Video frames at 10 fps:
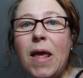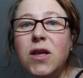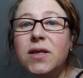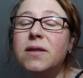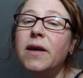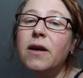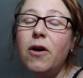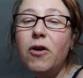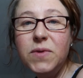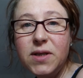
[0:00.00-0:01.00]
She's staying
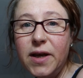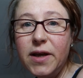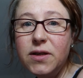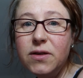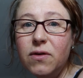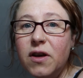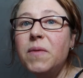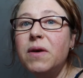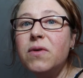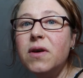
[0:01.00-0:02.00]
at home today. She's not
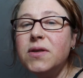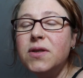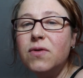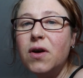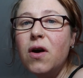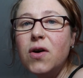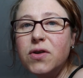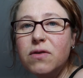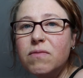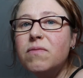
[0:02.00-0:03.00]
coming with us to the
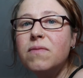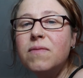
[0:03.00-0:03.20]
garden